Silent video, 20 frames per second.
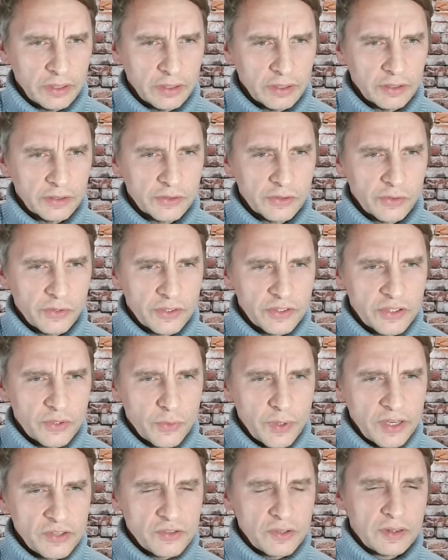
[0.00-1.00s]
So there's
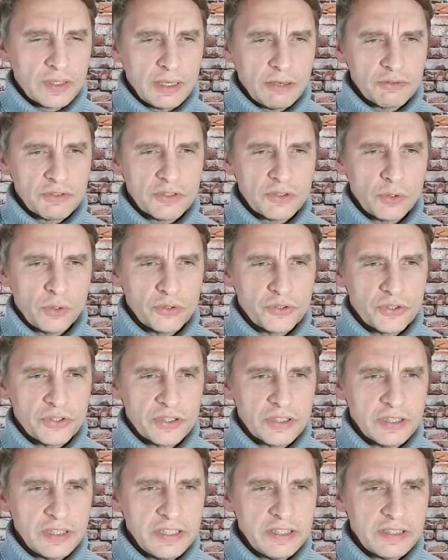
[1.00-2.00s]
300,000 soldiers
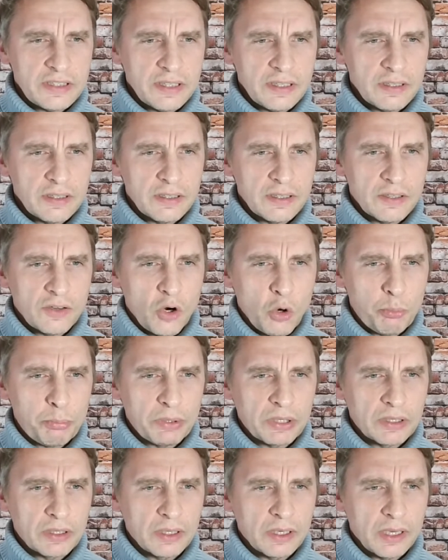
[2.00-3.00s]
enlisted, and they're
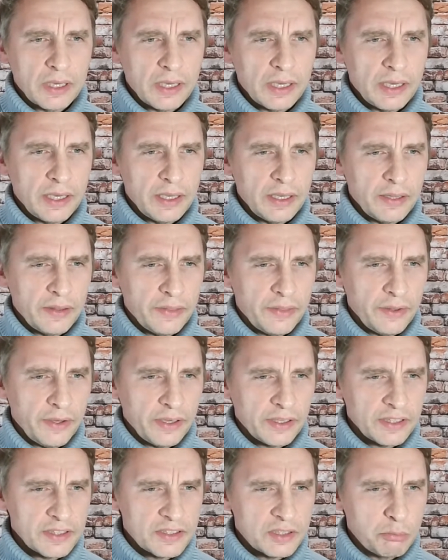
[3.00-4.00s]
hoping I
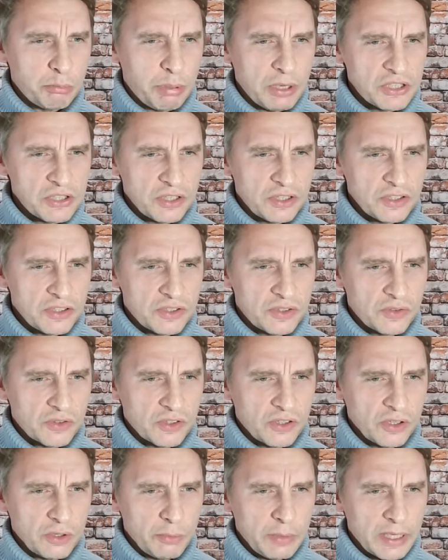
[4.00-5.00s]
guess the budget is
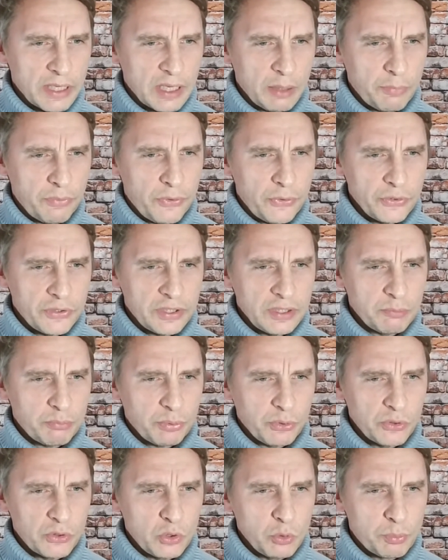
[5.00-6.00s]
going to make up
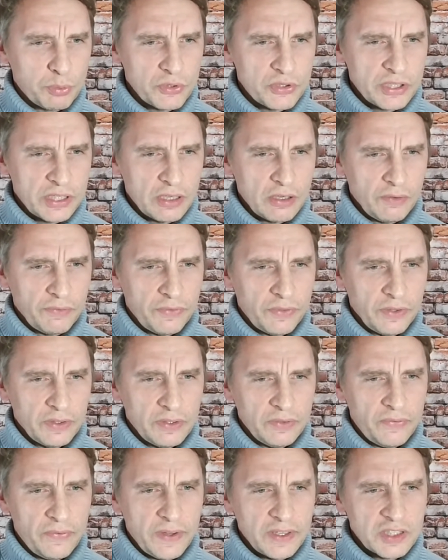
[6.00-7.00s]
13.2% of the
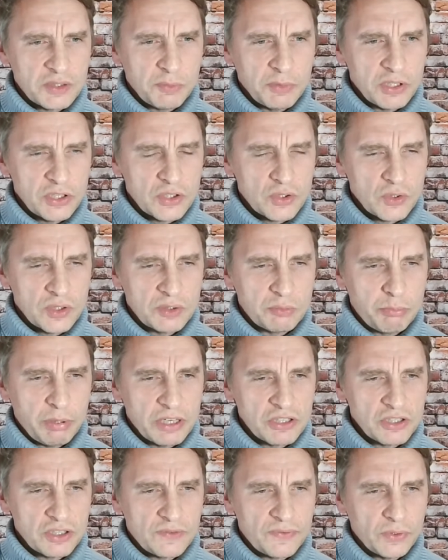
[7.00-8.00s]
defense ministry's
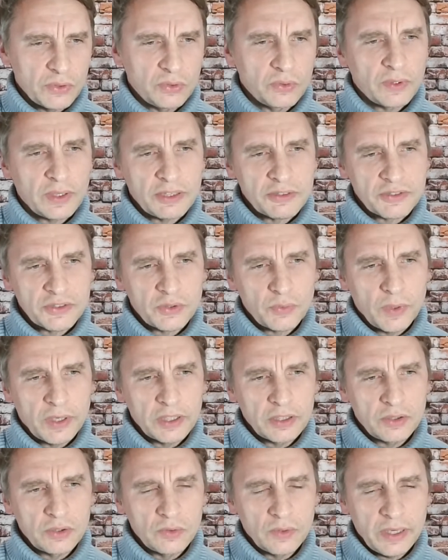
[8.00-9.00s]
budget for
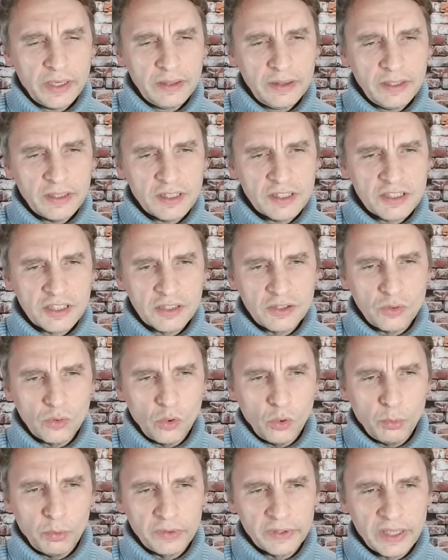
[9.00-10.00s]
2022. I think it's a
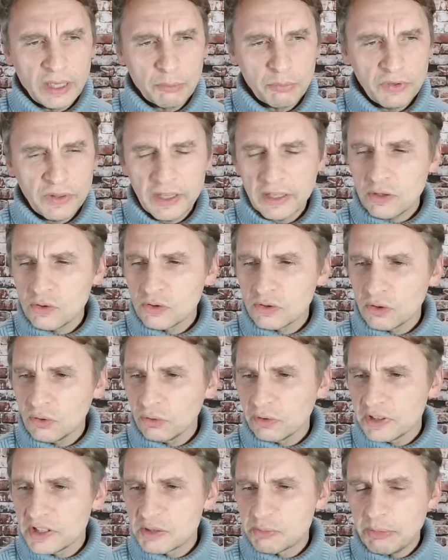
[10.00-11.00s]
doable number. They could
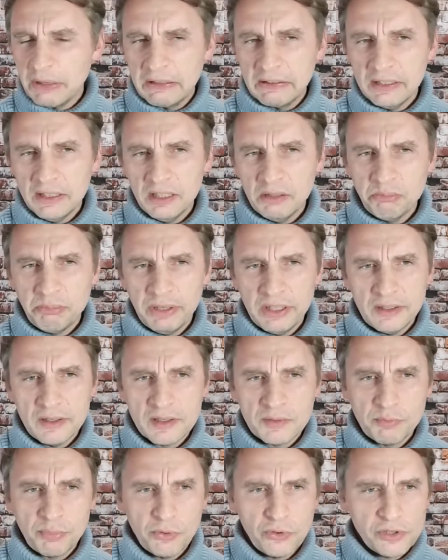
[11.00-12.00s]
totally spend it and pay
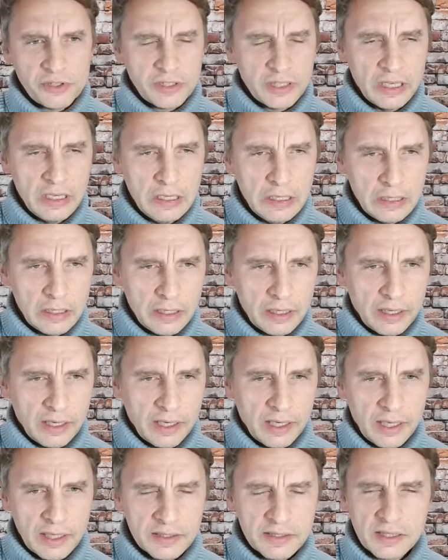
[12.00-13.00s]
these boys
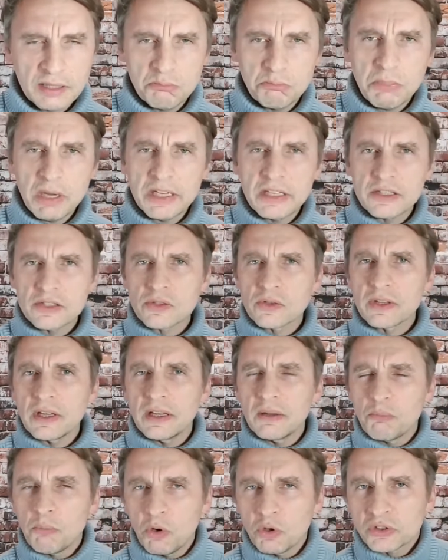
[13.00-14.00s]
some money so
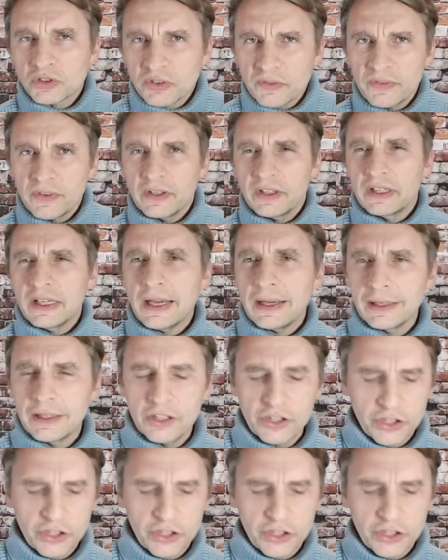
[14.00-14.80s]
that most of the young